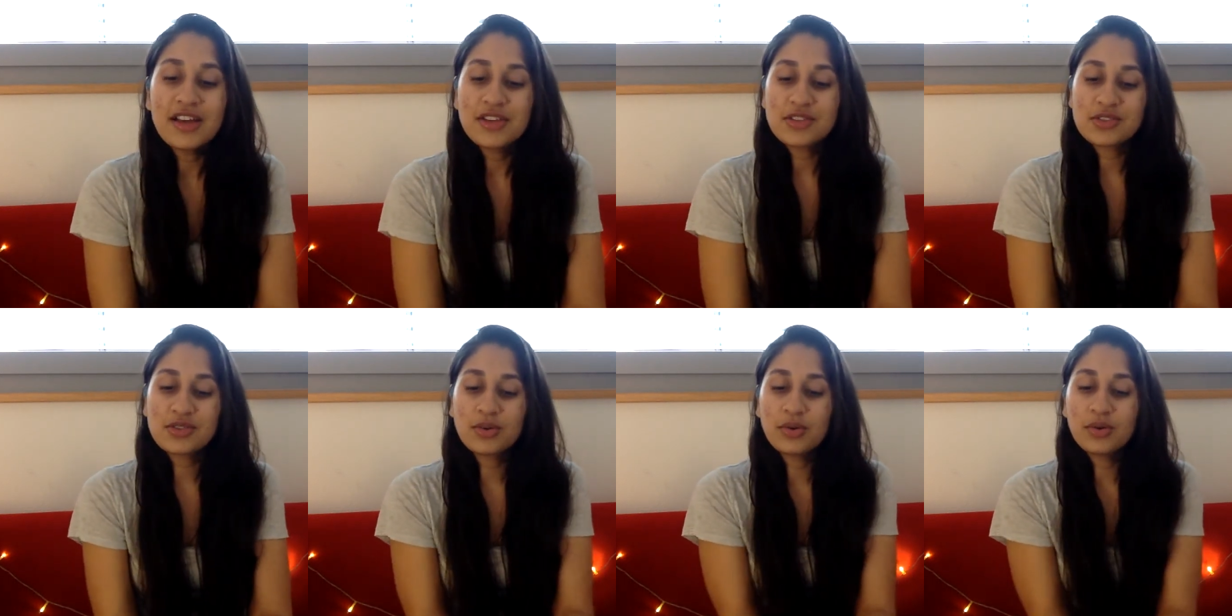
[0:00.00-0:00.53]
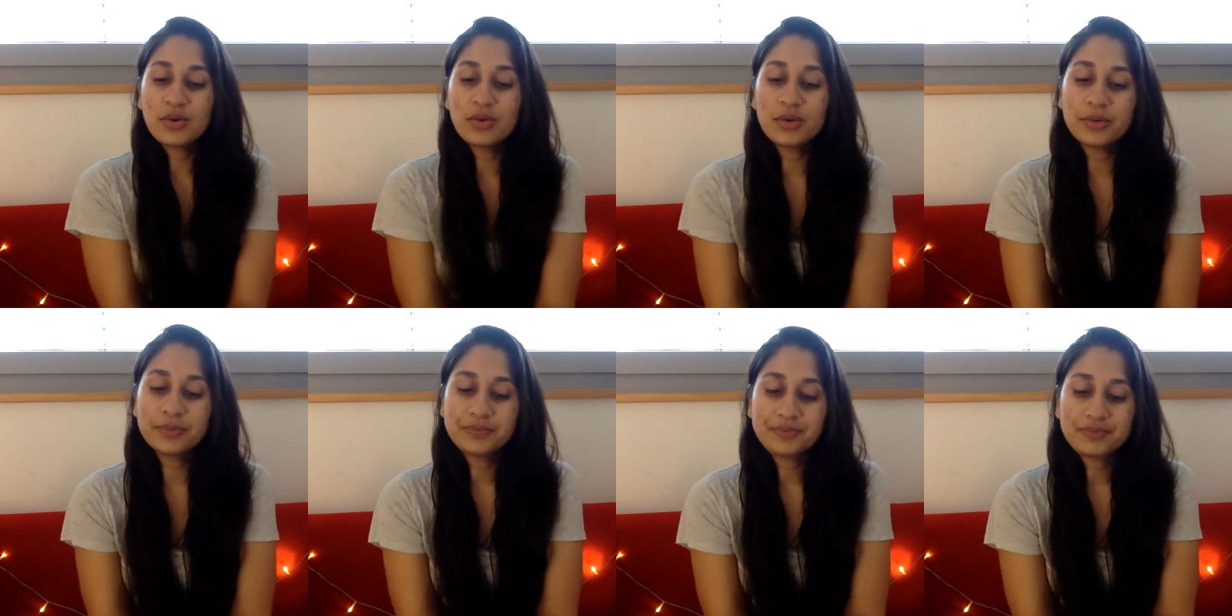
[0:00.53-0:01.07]

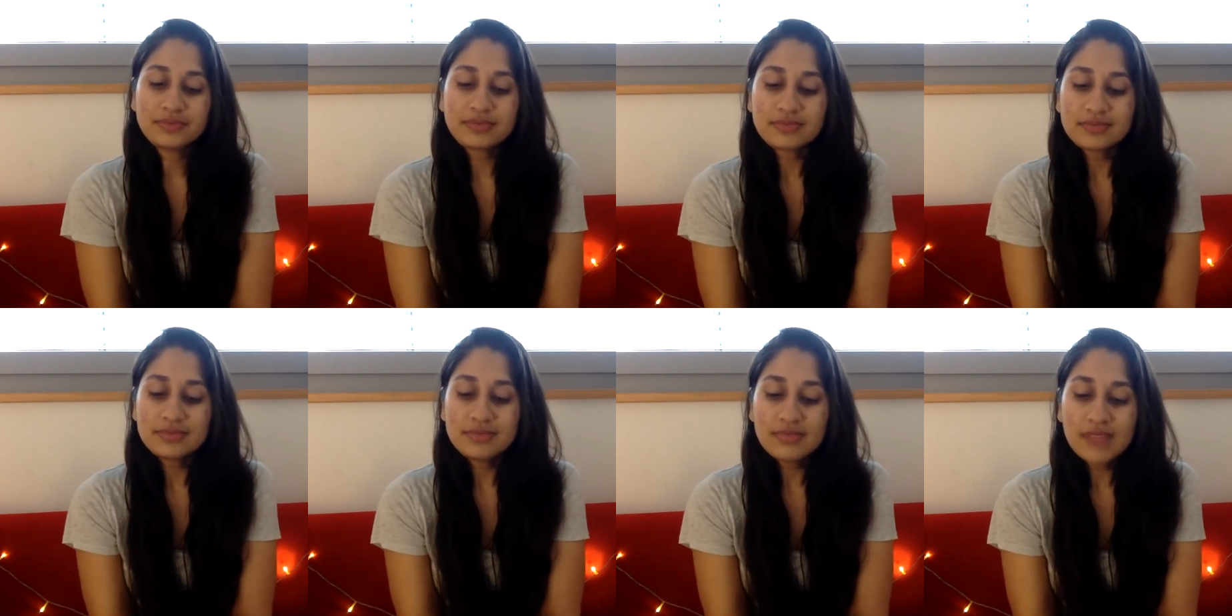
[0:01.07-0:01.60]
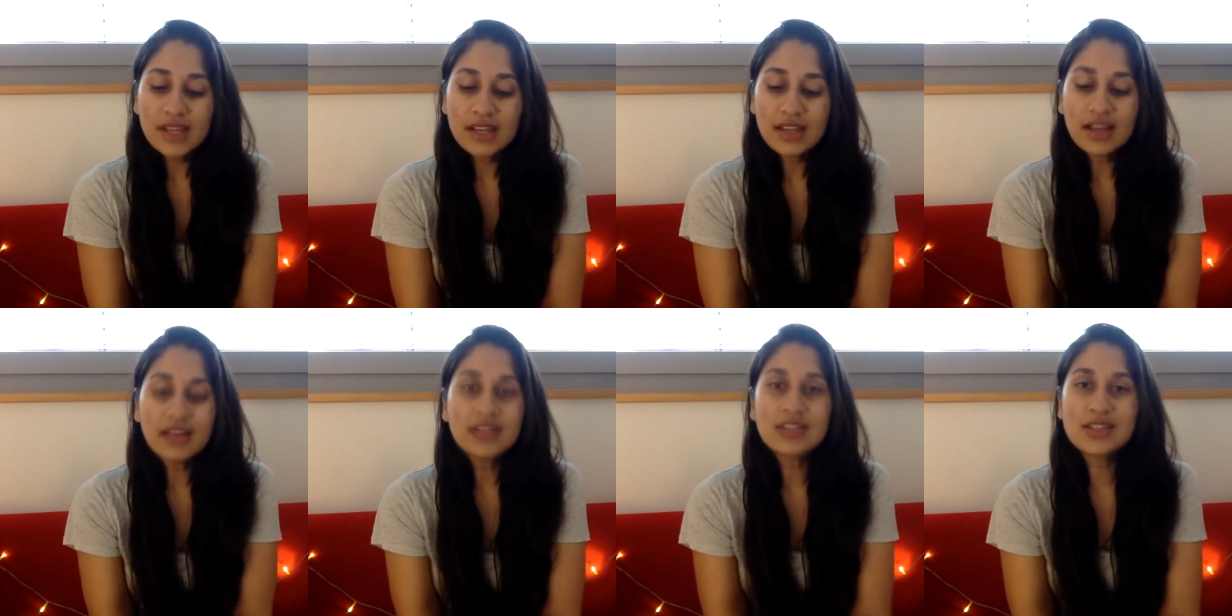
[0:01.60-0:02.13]
So
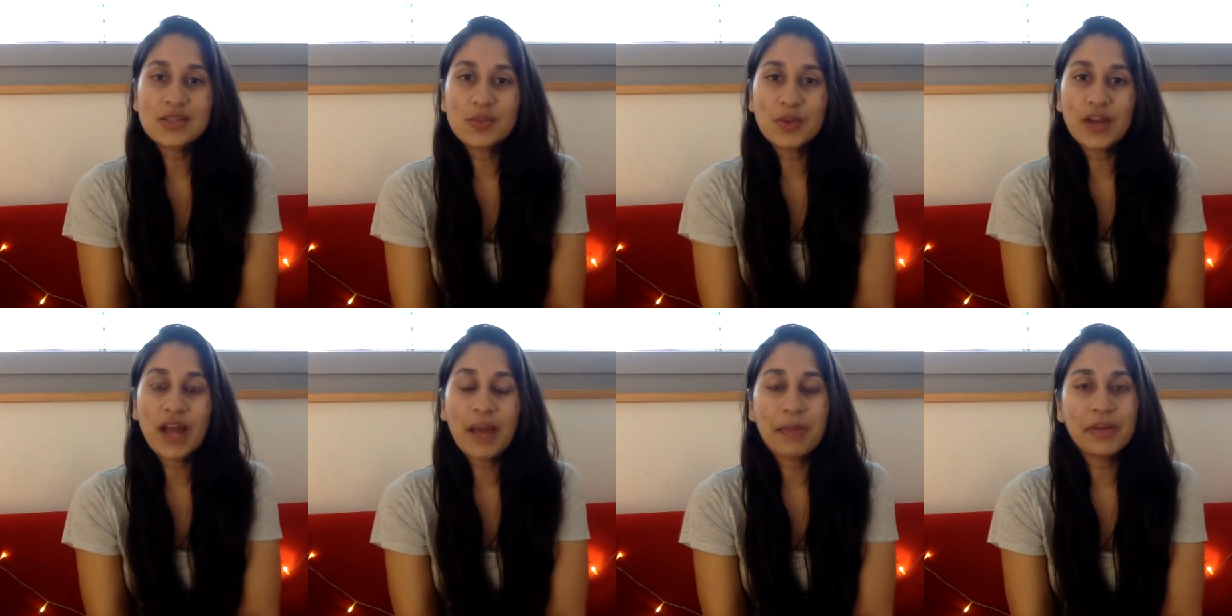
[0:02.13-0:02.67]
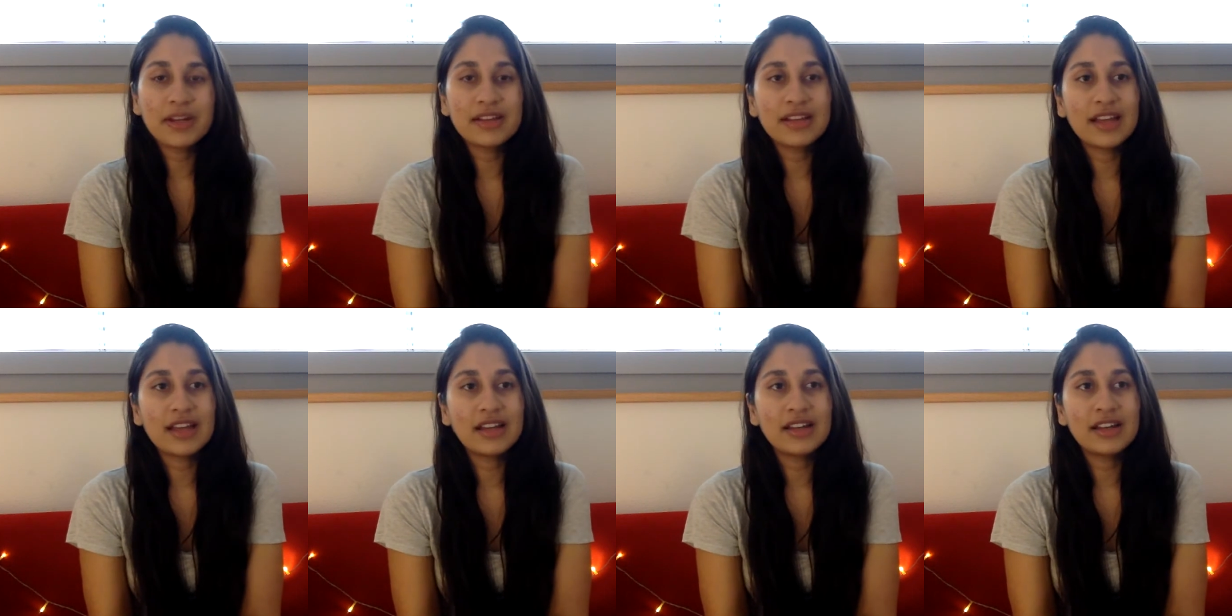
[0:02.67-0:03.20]
yeah, this is what happened. And
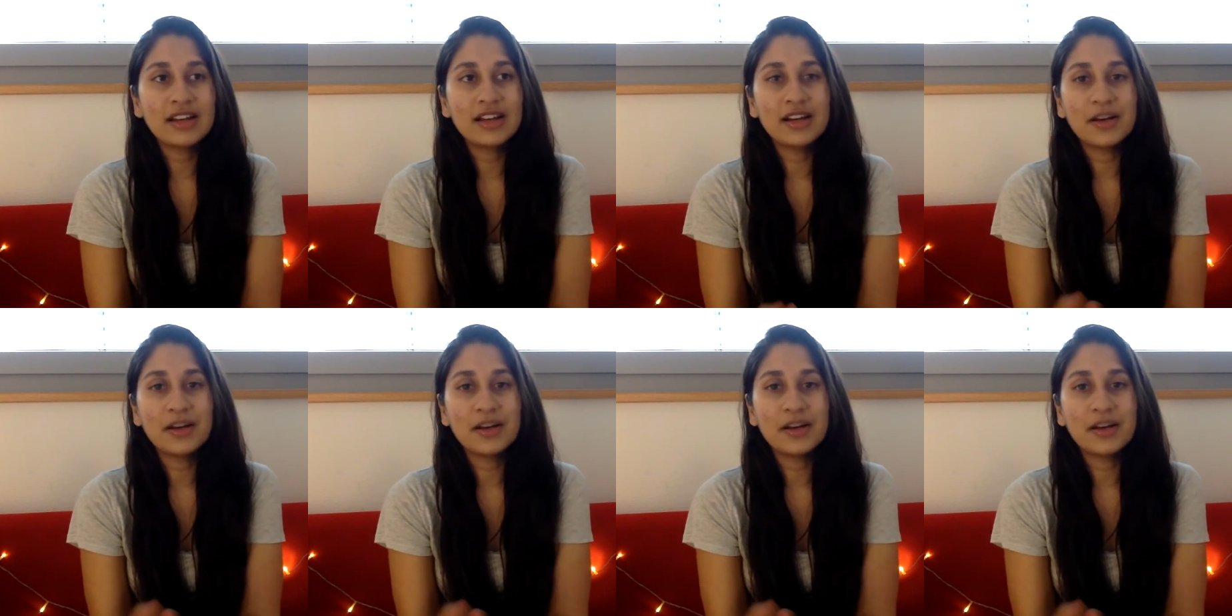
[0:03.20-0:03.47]
then